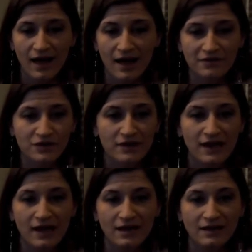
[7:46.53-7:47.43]
After
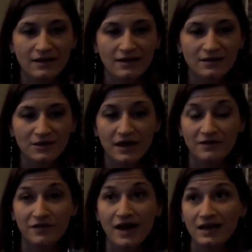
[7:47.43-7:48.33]
that, when I
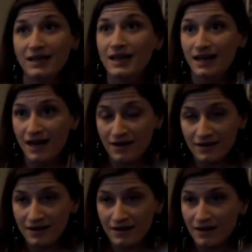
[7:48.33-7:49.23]
finally got out of
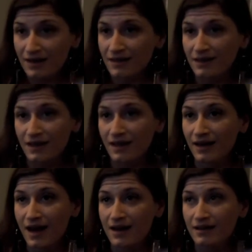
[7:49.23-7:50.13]
there, I think I got
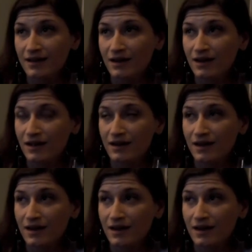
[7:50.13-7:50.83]
out of there at